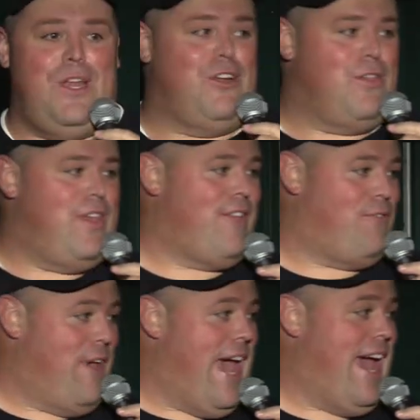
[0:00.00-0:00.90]
when you're this
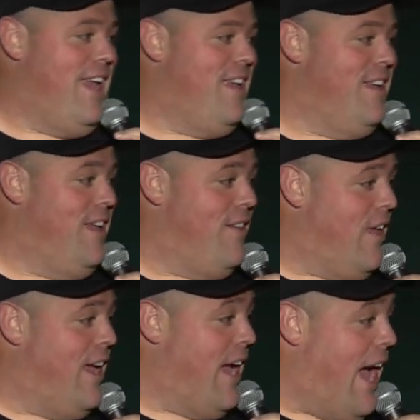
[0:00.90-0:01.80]
fat, it's
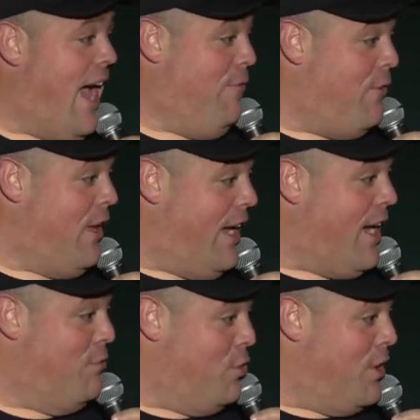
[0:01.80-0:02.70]
like I feel like
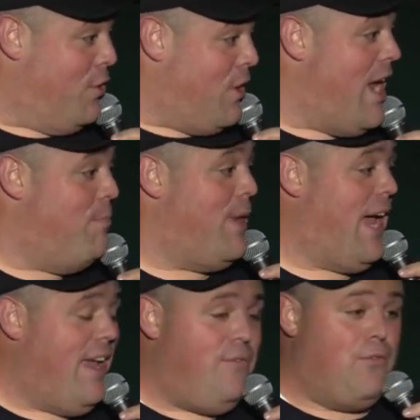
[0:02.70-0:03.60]
I'm doing great, but
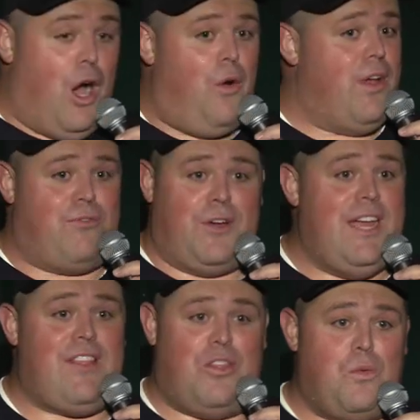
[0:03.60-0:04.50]
I f- always
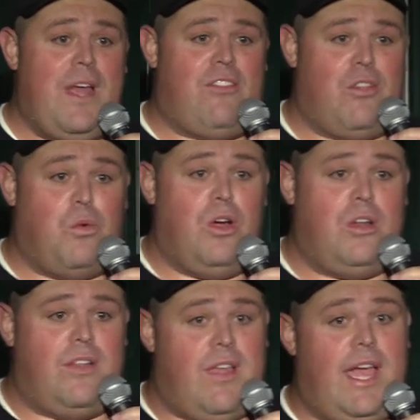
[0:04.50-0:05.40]
forget that the rest of the
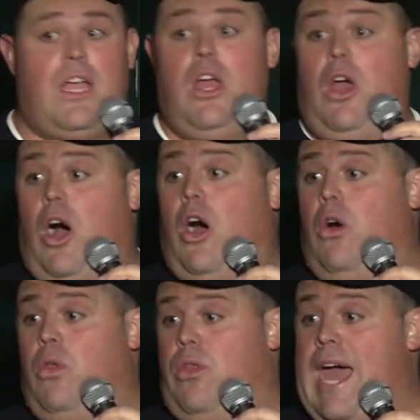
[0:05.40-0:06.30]
world is like,
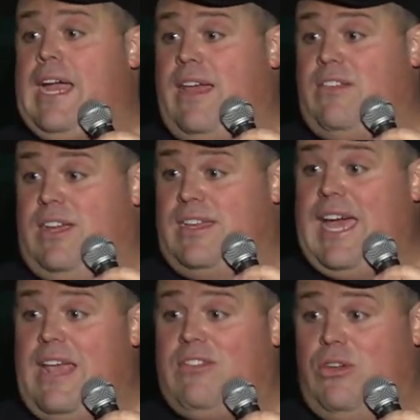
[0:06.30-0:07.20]
oh, that guy's gonna
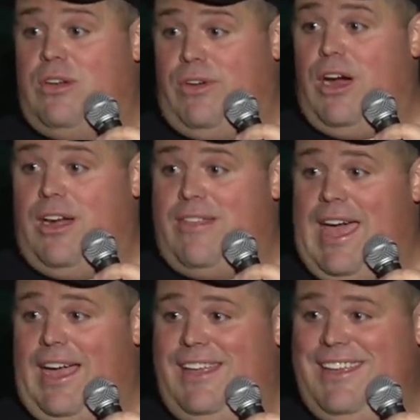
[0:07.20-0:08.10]
die soon of a heart
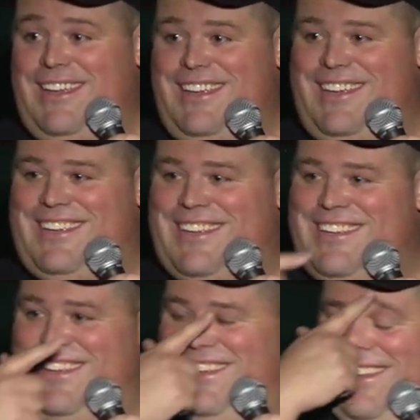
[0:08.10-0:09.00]
attack.